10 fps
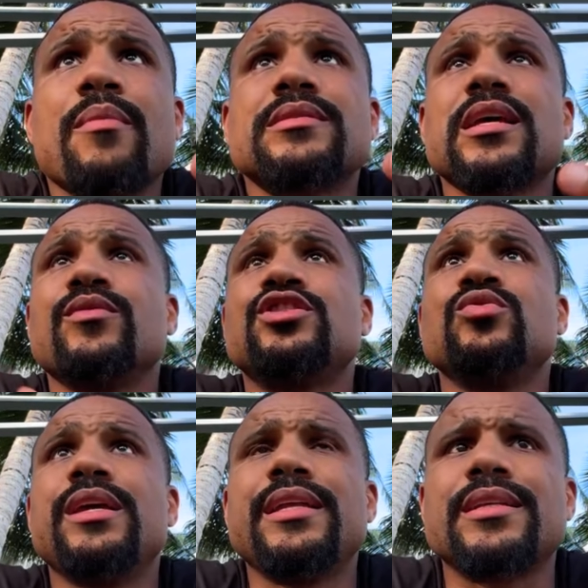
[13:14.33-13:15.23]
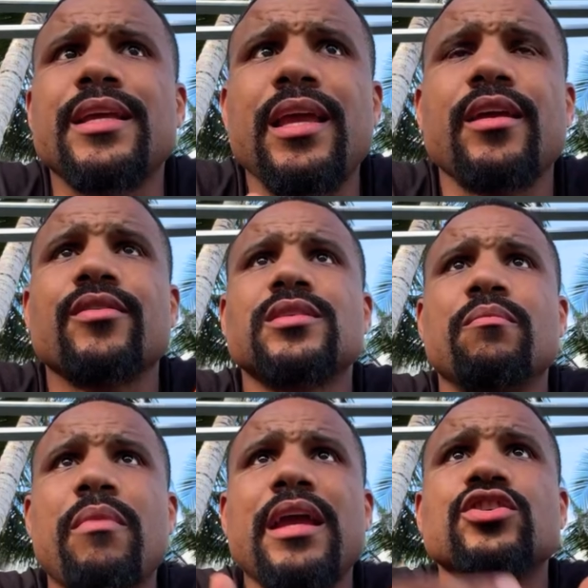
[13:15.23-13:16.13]
I'm gonna say what you need to hear
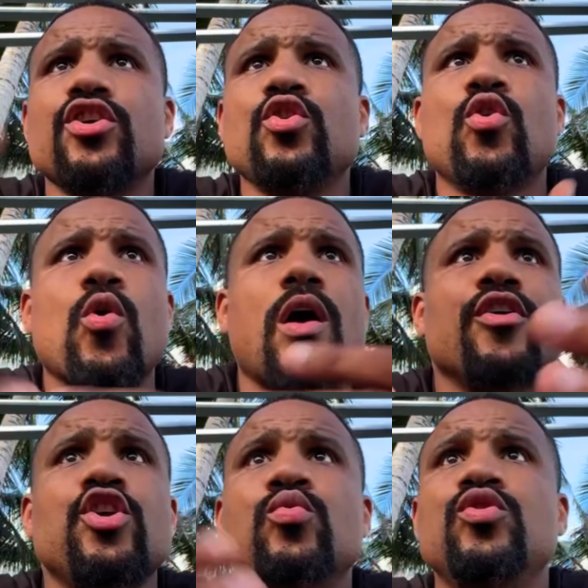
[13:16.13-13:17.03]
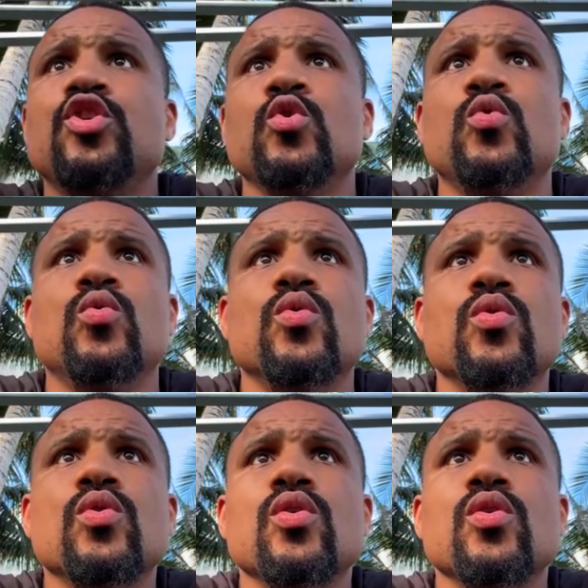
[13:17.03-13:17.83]
to make sure you go out and you do